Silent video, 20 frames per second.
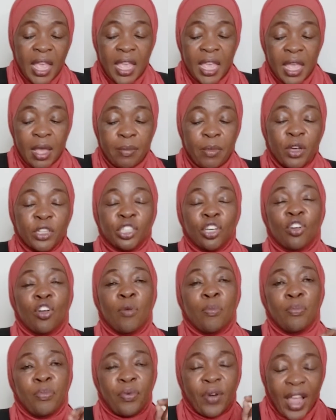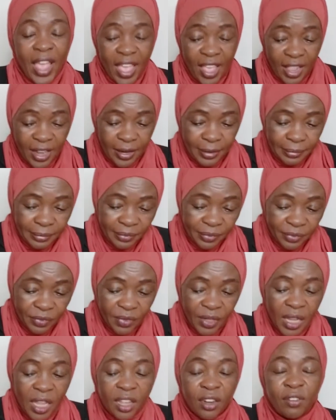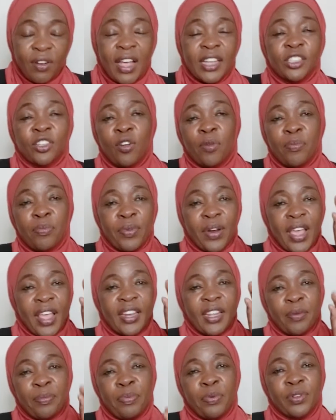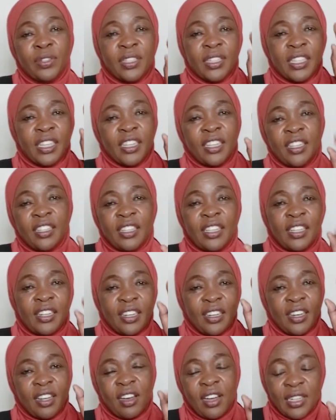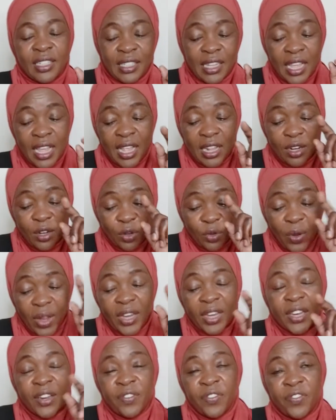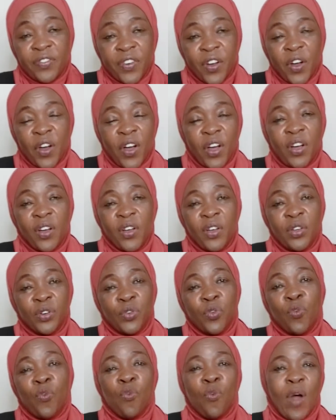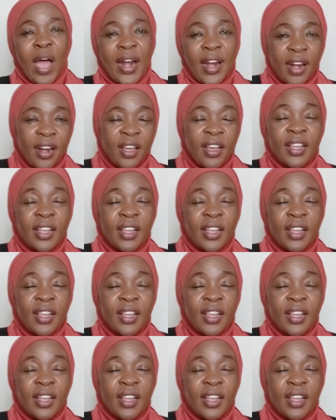Emotional brain, rational brain, he put the dots 24 to 1.